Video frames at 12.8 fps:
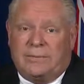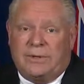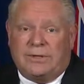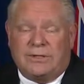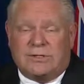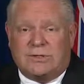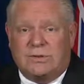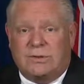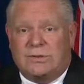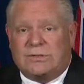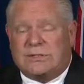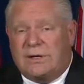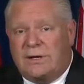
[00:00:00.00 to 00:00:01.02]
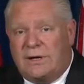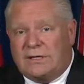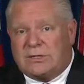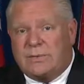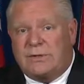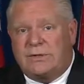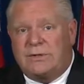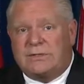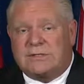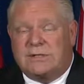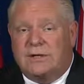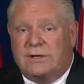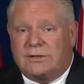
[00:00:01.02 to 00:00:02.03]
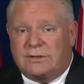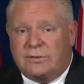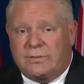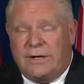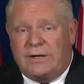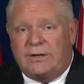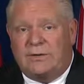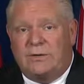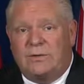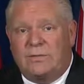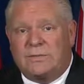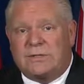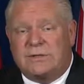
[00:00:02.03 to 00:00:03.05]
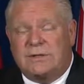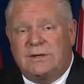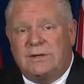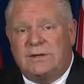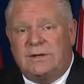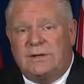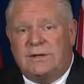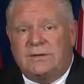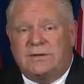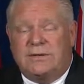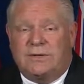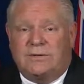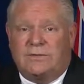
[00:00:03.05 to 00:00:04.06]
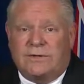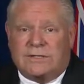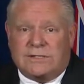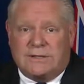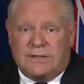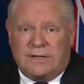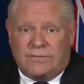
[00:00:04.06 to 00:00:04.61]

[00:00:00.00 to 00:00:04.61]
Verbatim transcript: building schools and hospitals and long-term care homes and uh, you know fixing the